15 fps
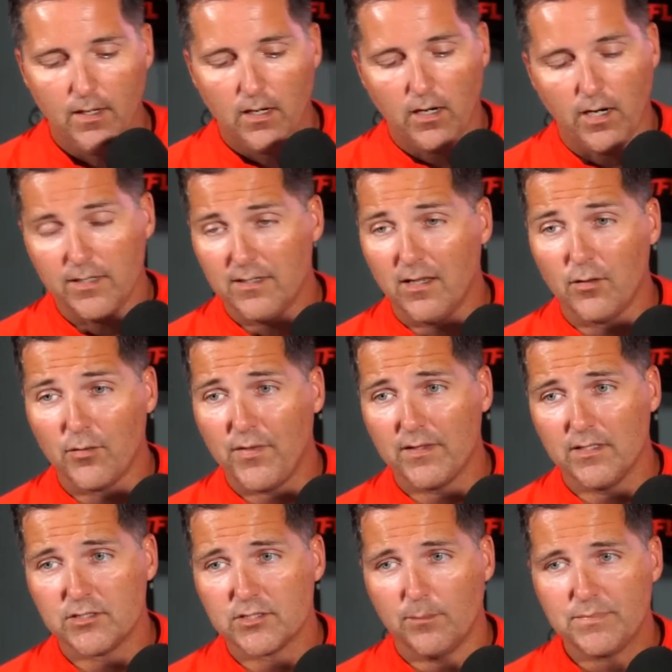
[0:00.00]
All right. Another thing
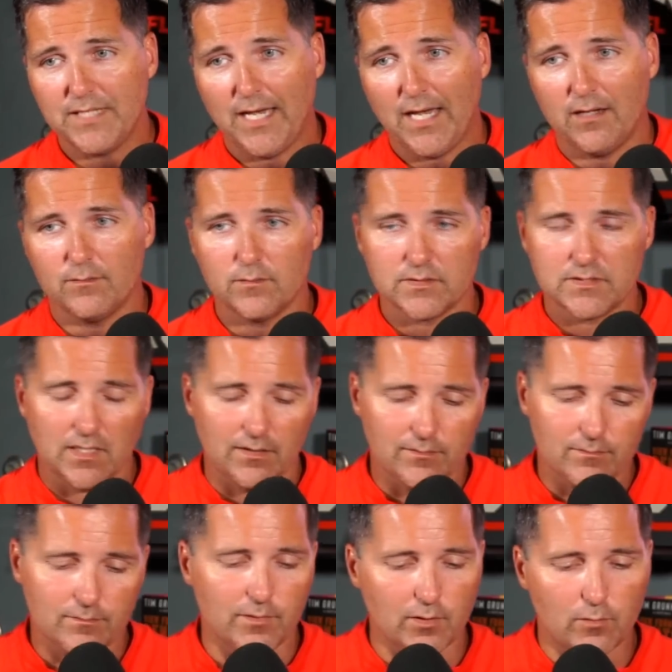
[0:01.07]
that jumped out, let's
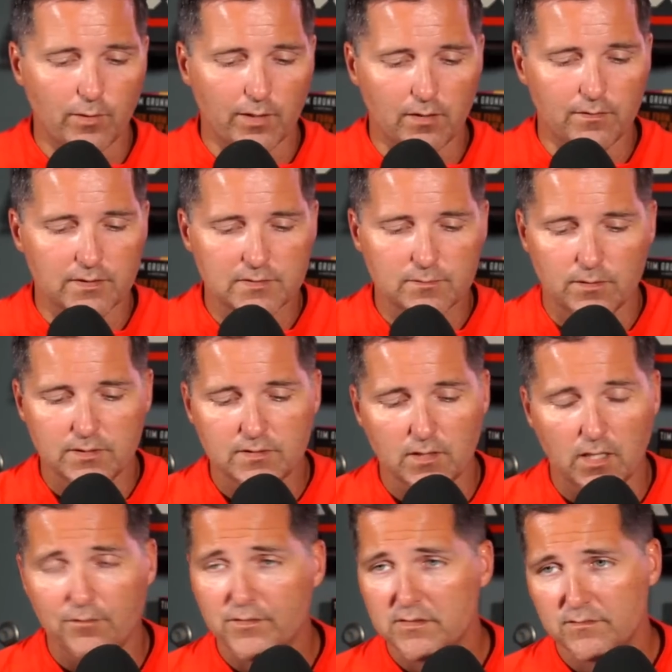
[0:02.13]
real quick on this one, just the
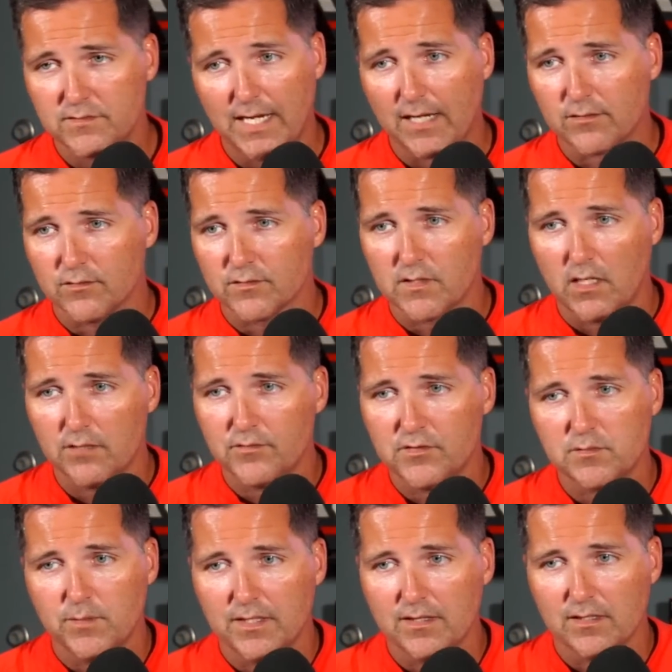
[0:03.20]
offensive tackles, Donovan
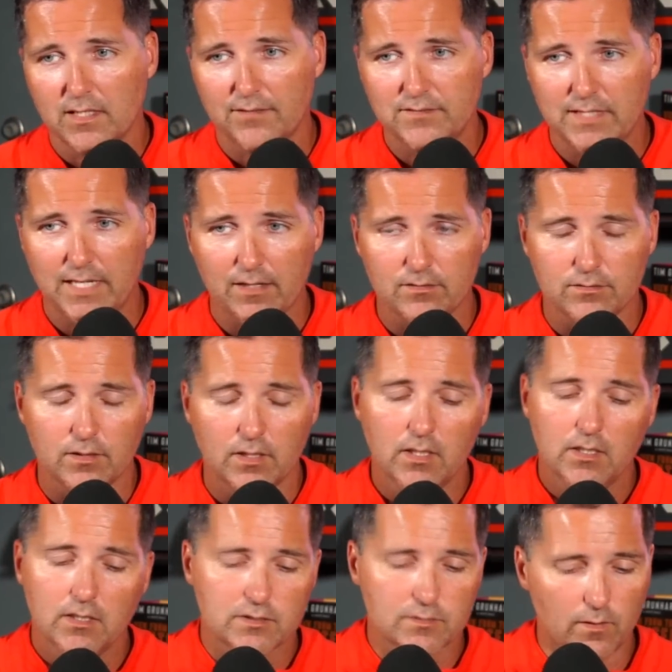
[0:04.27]
Smith at left tackle,
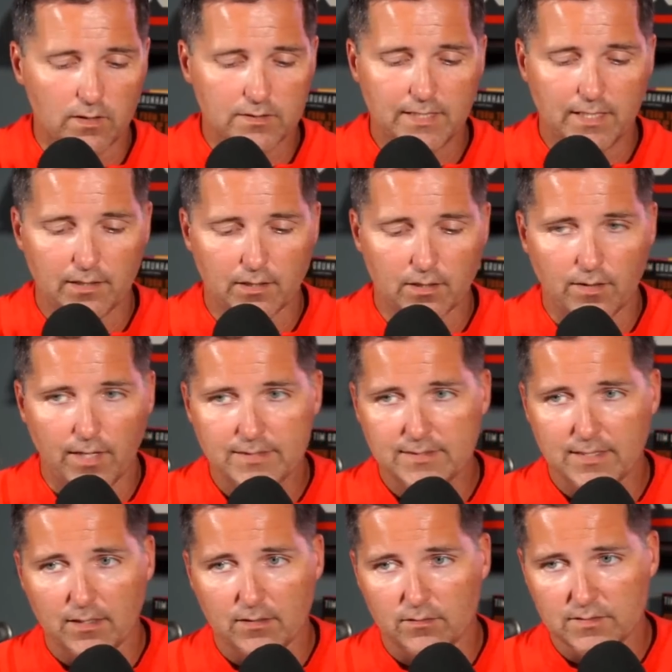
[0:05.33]
Jawaan Taylor at right
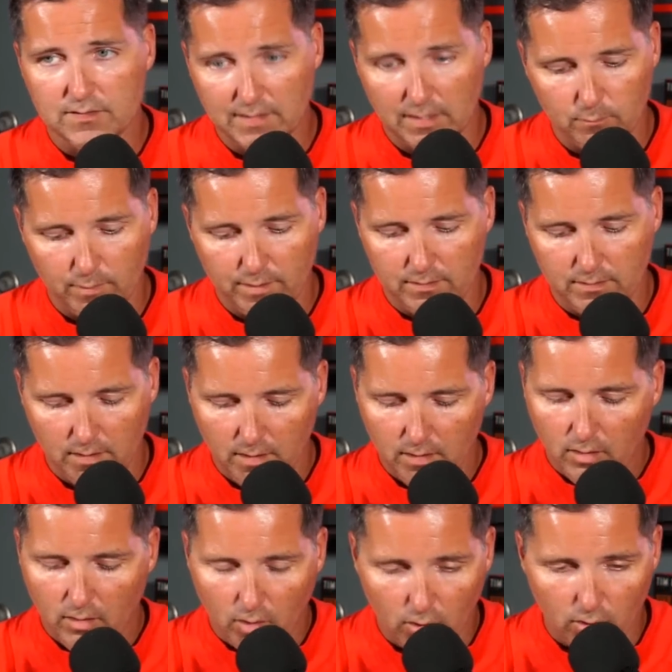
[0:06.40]
tackle. I said when
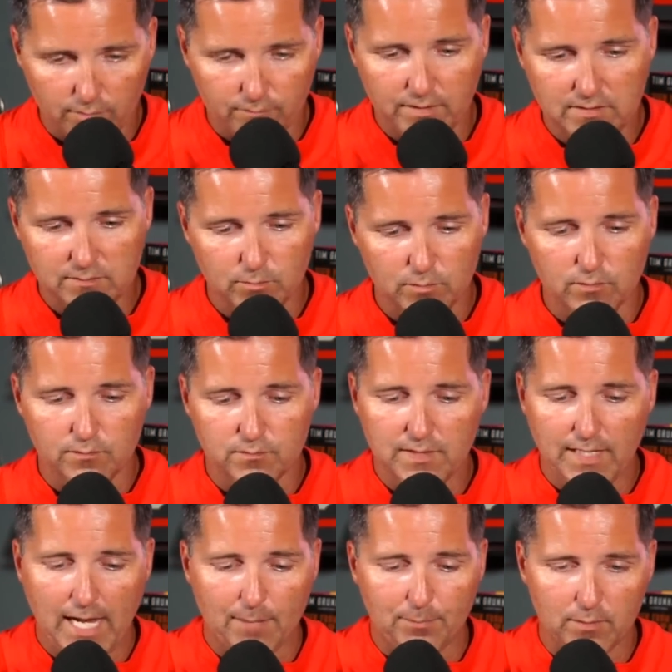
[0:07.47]
all of these moves
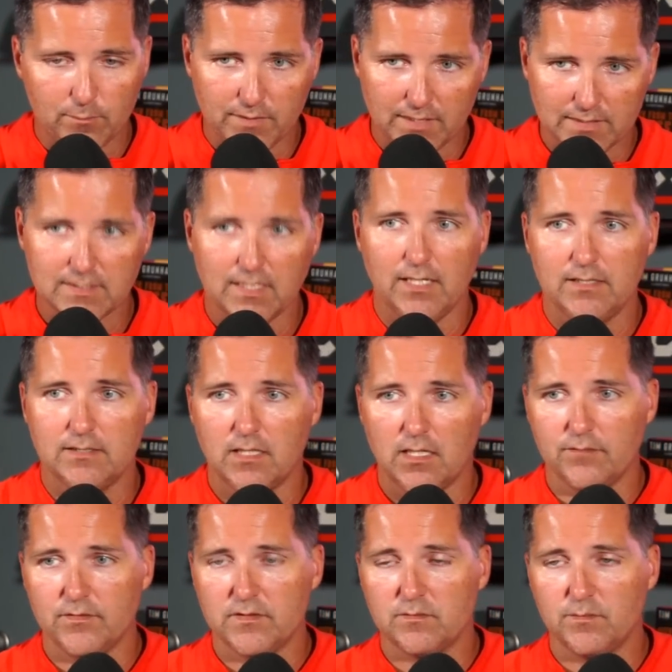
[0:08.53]
happened when they signed
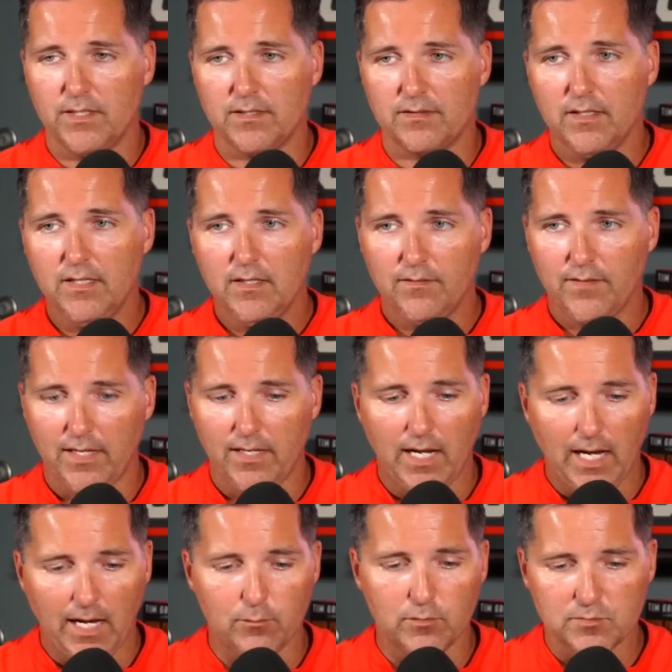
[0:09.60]
Donovan Smith, that
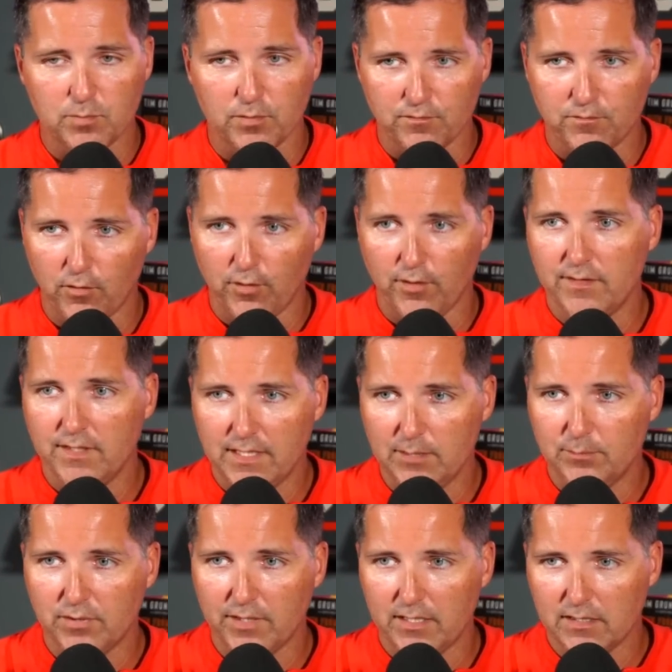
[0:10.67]
I was preferring that he
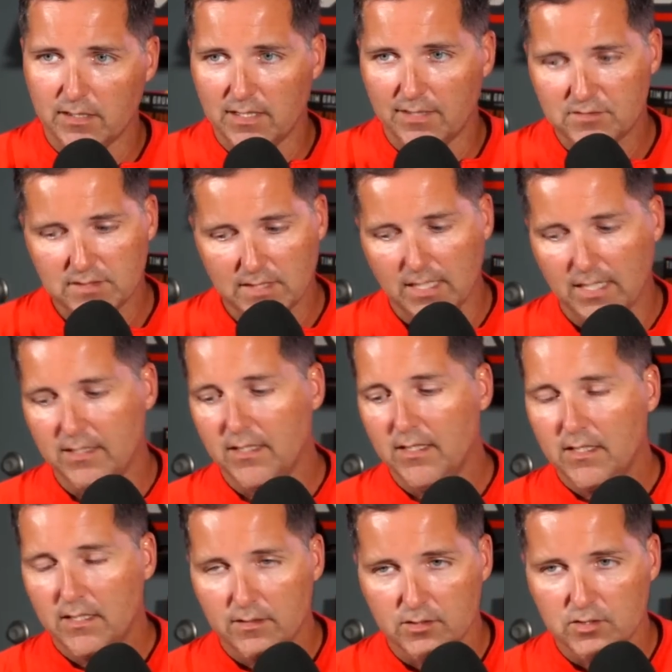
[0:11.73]
played on the left side.
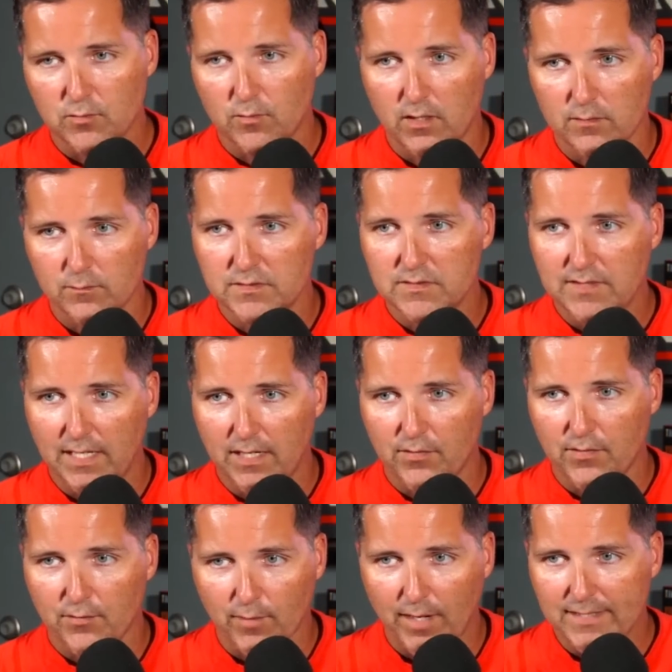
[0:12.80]
The Jawaan would stay on
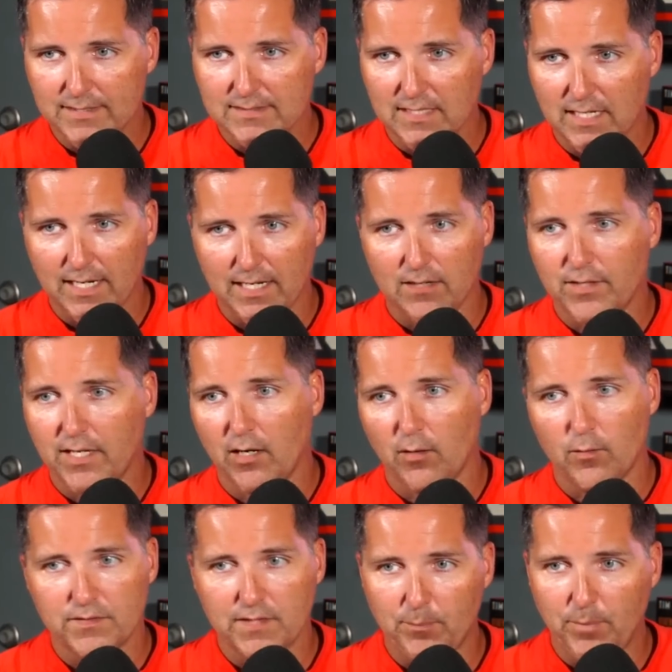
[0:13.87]
the right side. I don't care
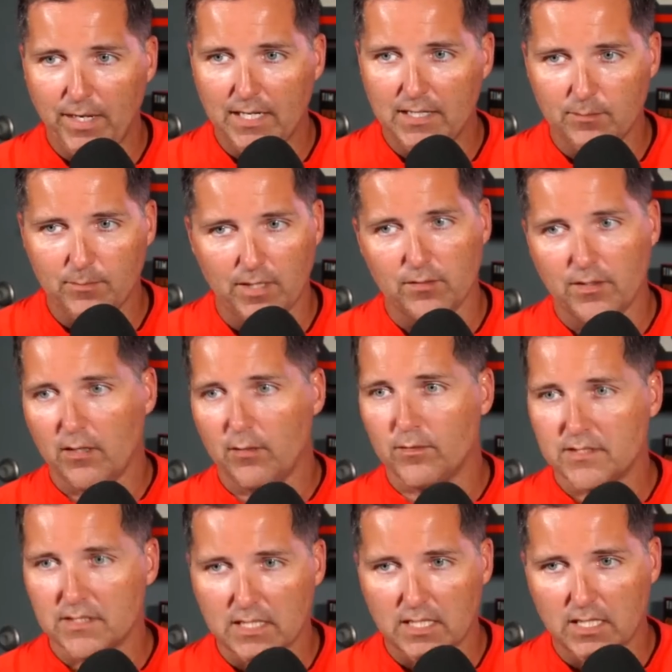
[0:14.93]
what they paid him. I don't care what
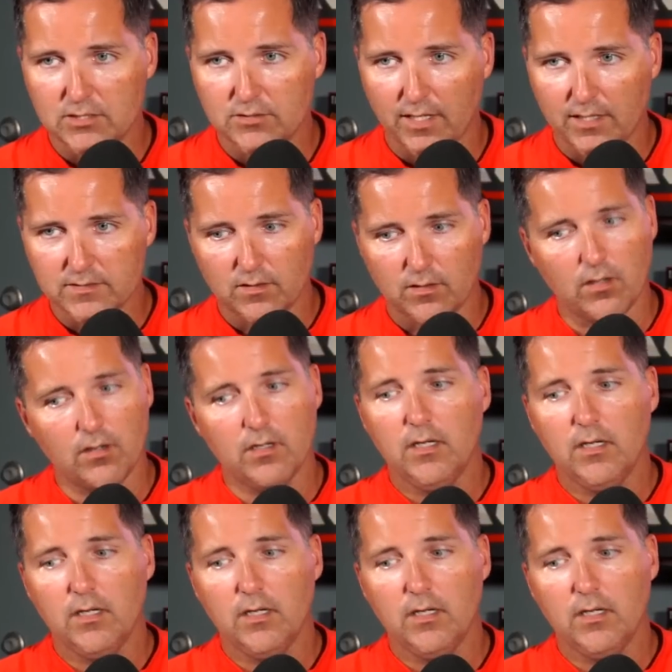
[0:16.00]
the contracts are.